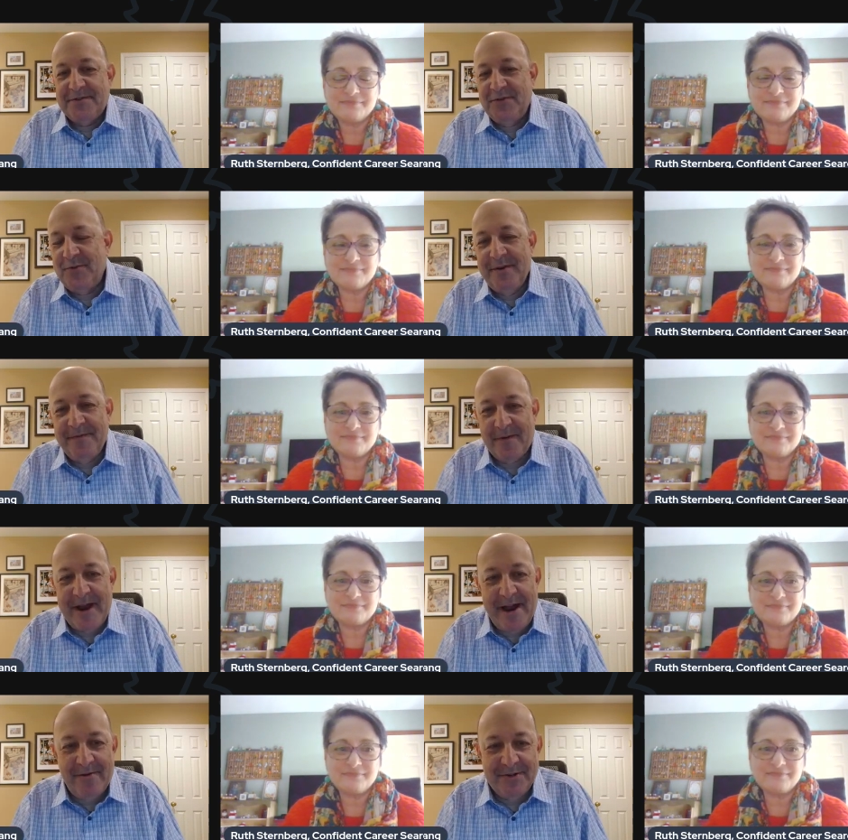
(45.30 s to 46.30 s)
Speaker 1: for 24
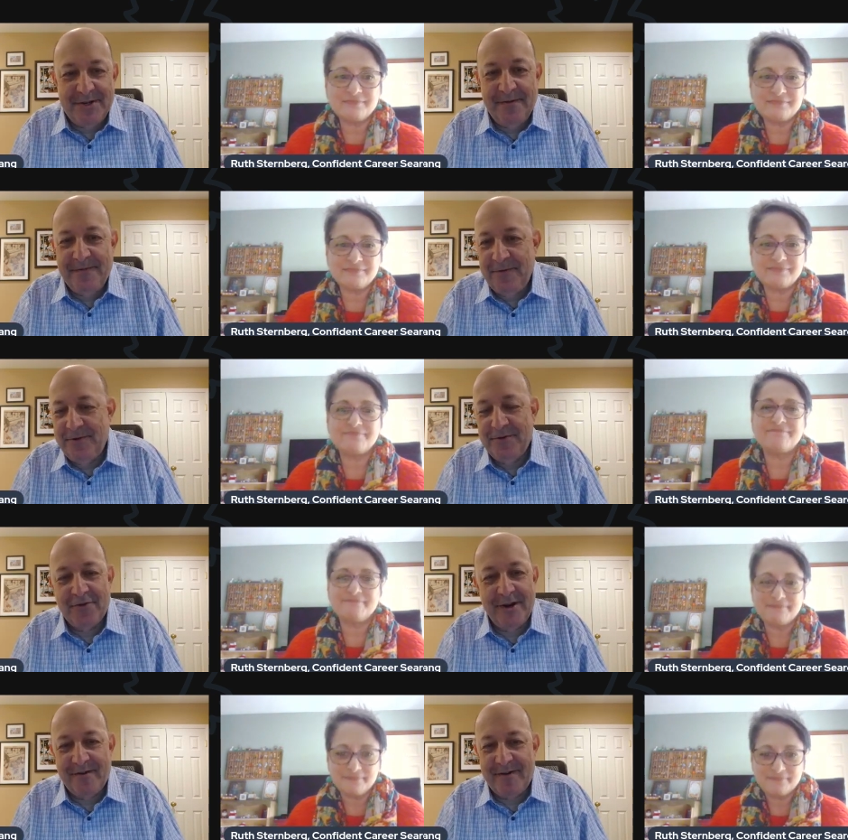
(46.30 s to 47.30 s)
hours, no food or
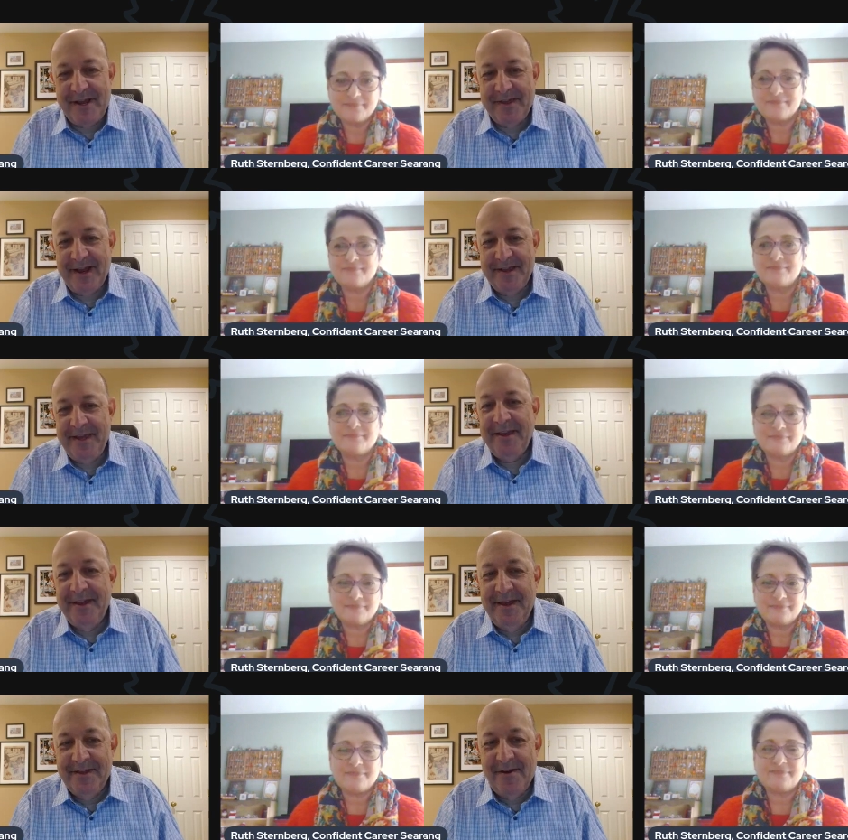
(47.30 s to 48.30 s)
drink or anything. I think
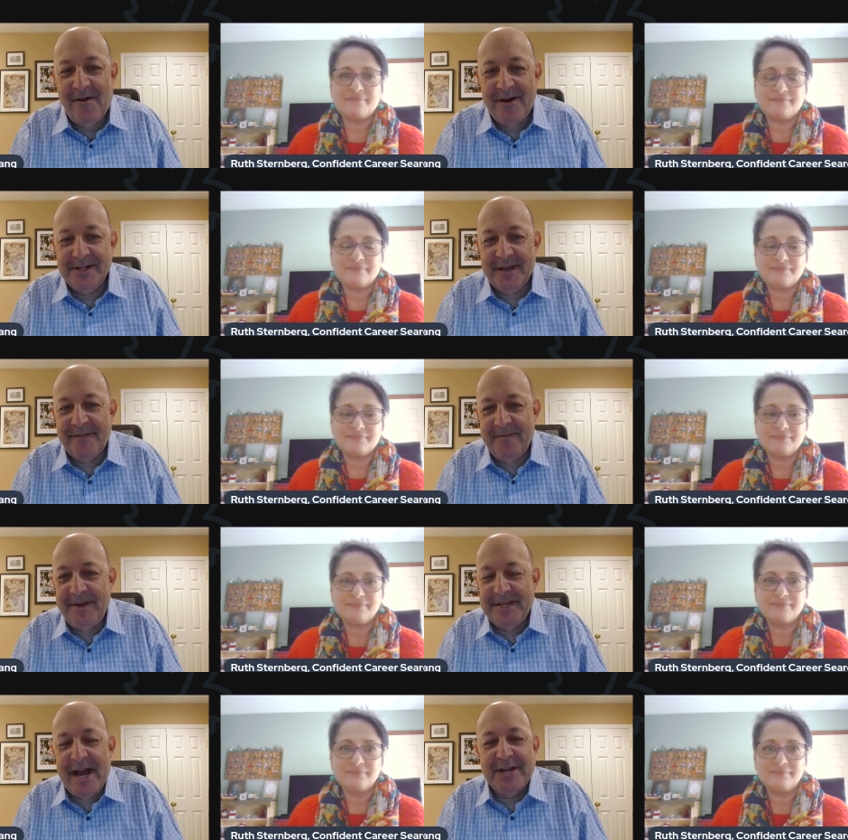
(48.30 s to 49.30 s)
the hardest thing for me is
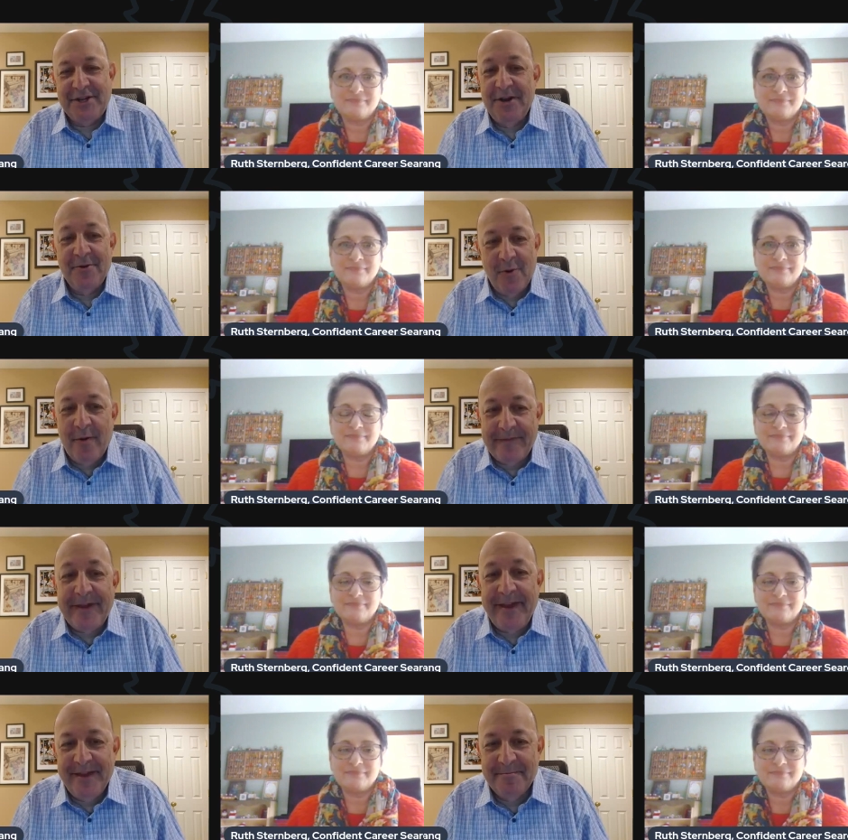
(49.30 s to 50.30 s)
actually no coffee.
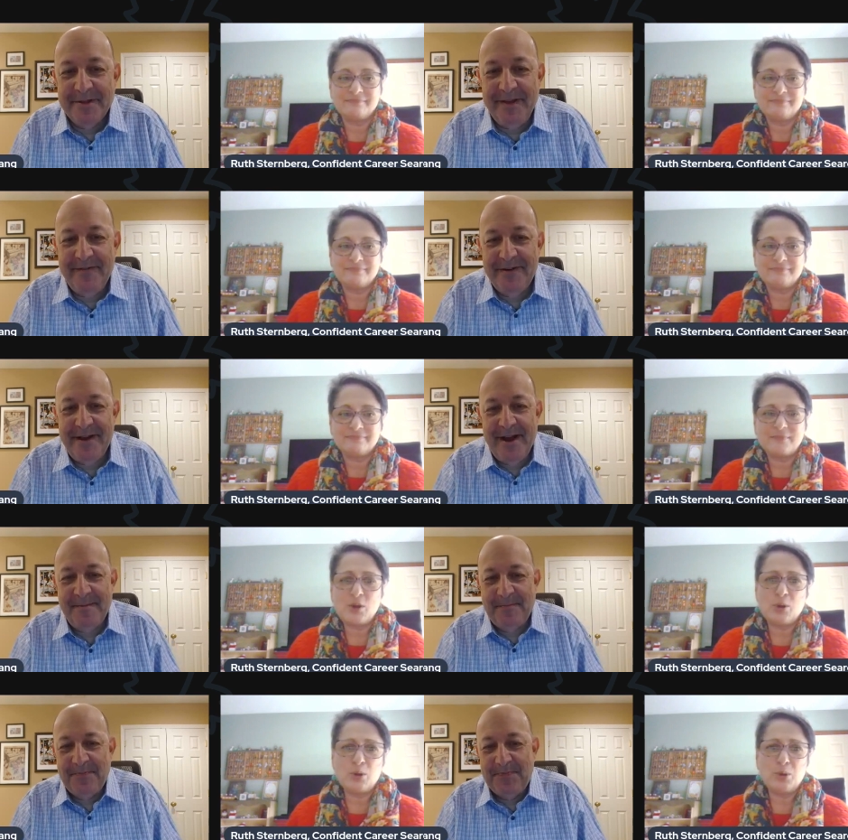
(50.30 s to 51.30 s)
Believe it or not.
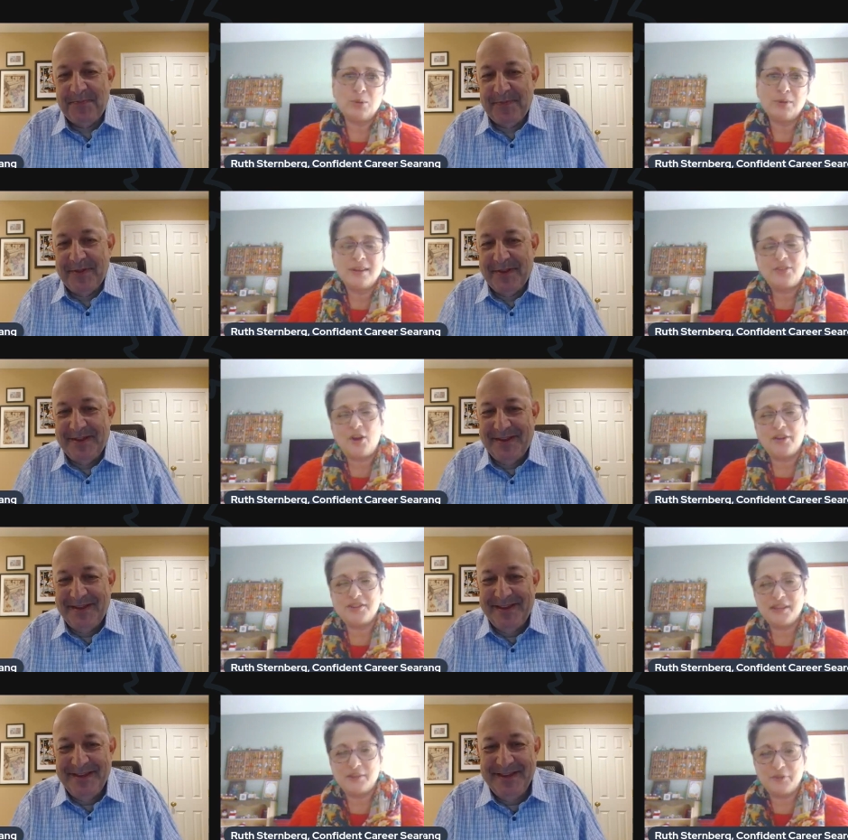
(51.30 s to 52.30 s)
Speaker 2: Whoa. The hardest
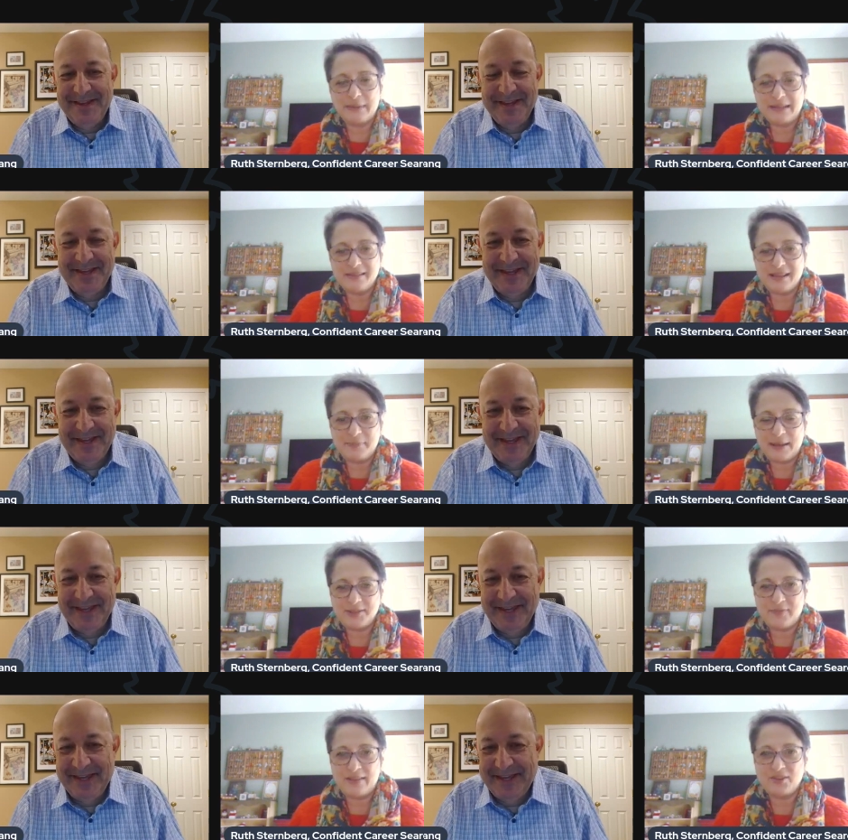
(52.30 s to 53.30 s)
thing for me is to get past
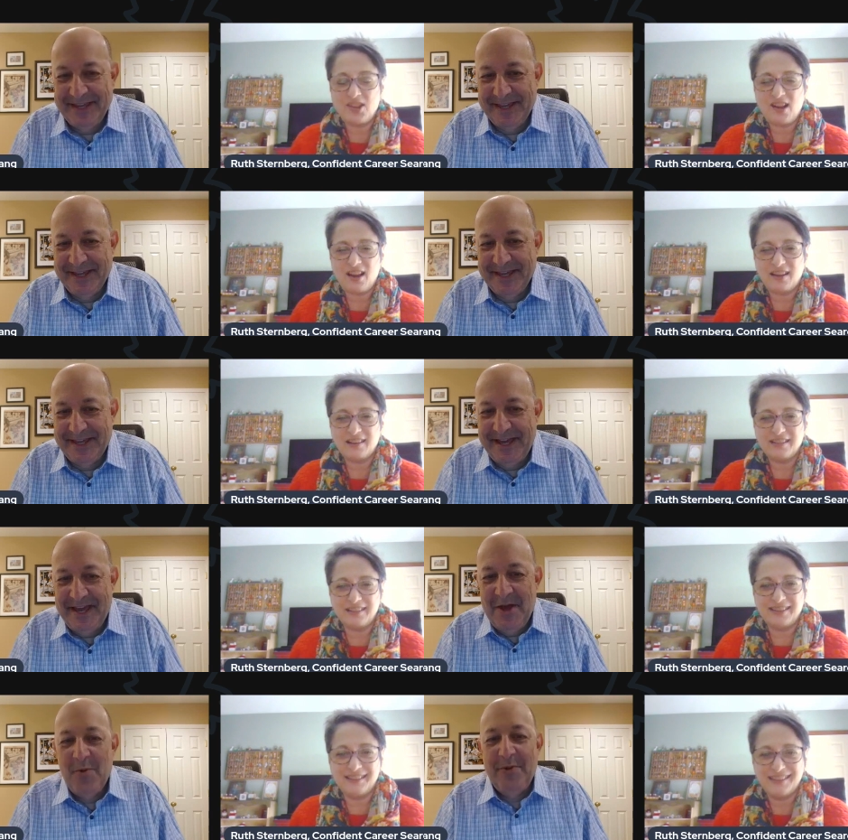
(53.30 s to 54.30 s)
five o'clock
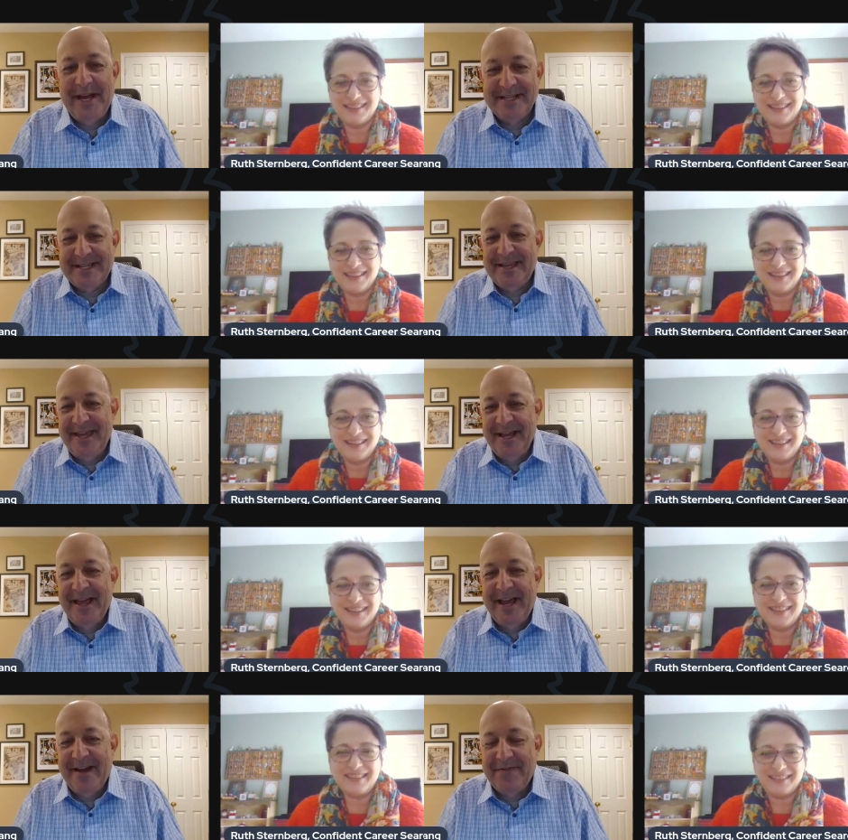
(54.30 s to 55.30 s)
Speaker 1: well, that's the thing. Like
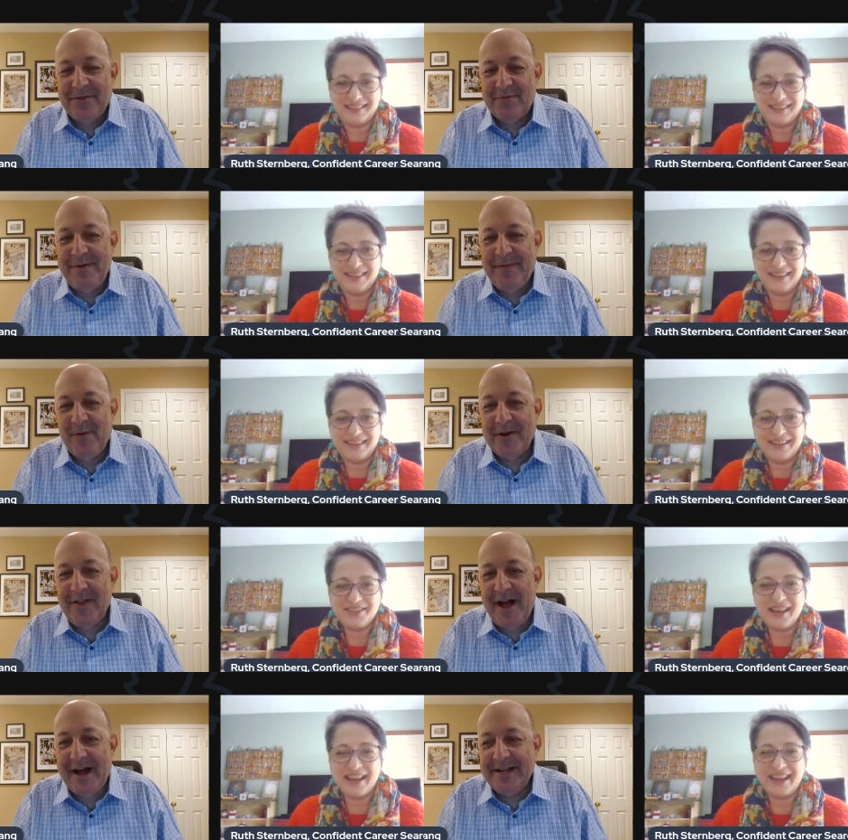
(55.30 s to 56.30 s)
after three, four o'clock,
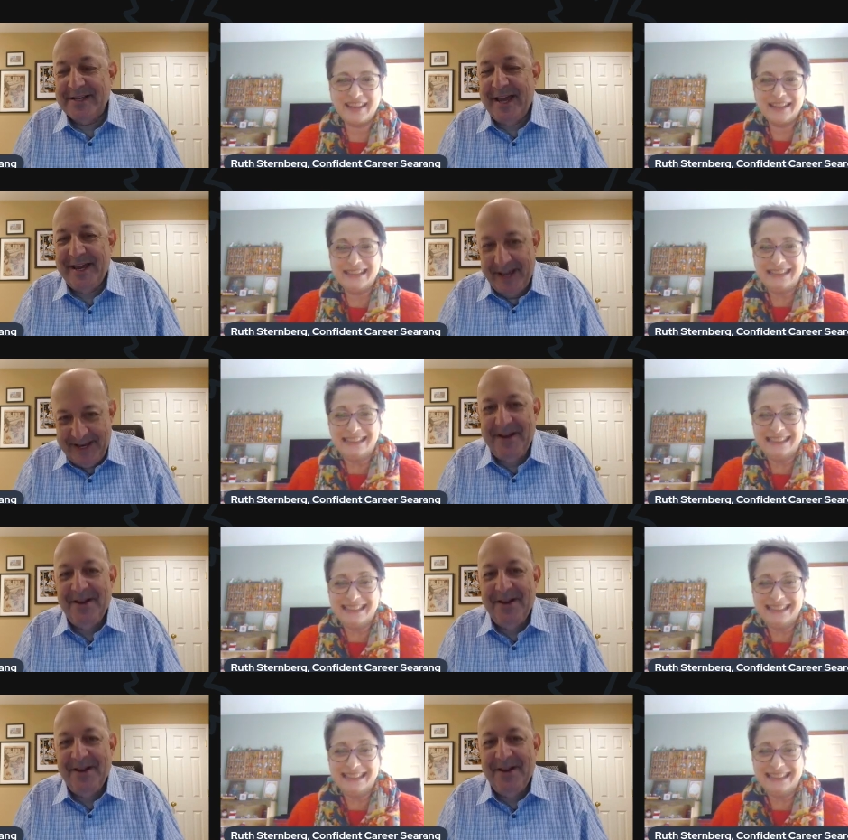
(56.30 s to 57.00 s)
like, like, you